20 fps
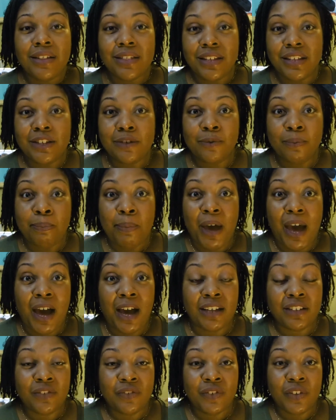these
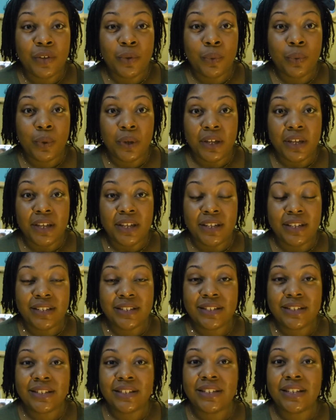past few
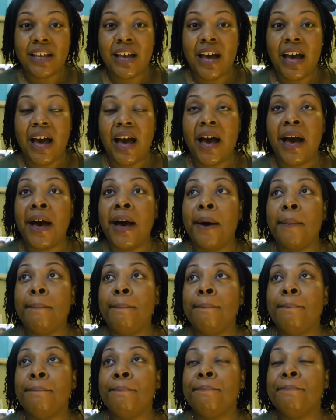weeks,
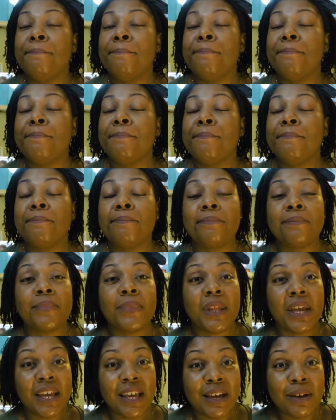um,
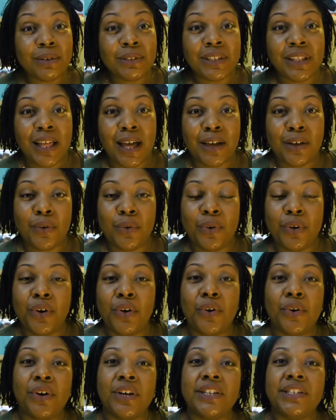it was a lot
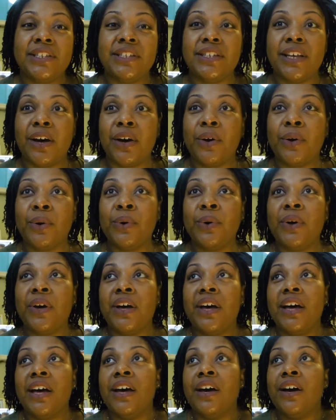going on. So
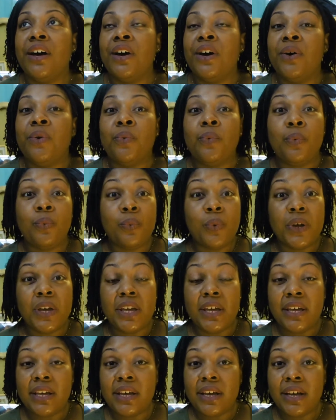
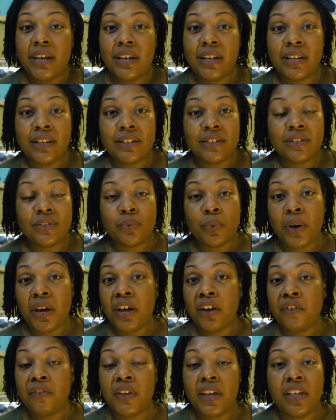week
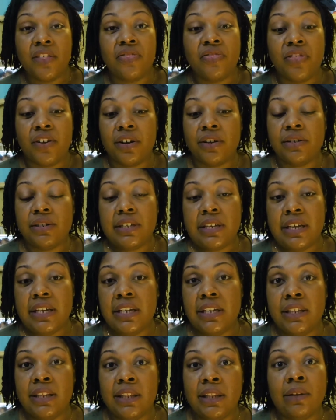12 and
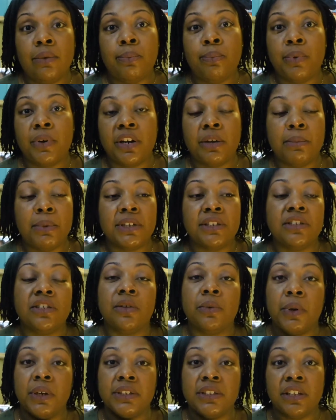13, pretty much
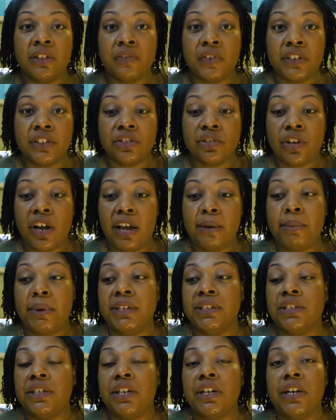the rest of the first
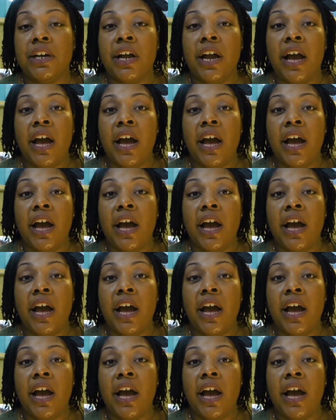trimester,